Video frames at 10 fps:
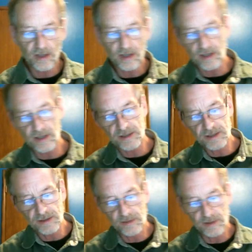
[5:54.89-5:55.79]
hard
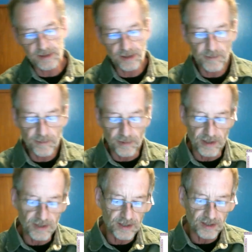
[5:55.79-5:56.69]
to
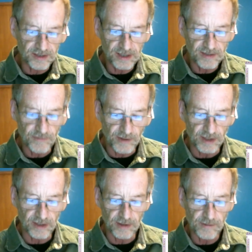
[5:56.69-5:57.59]
interpret, just this
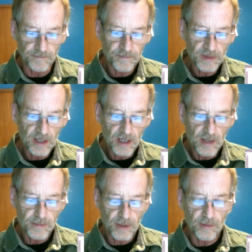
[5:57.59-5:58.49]
figure,
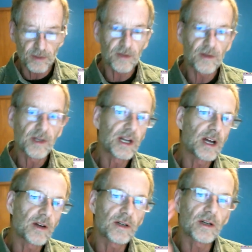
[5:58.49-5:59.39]
but we're going
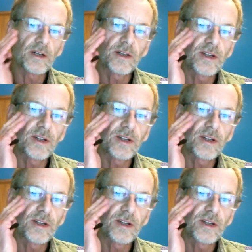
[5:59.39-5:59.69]
out onto the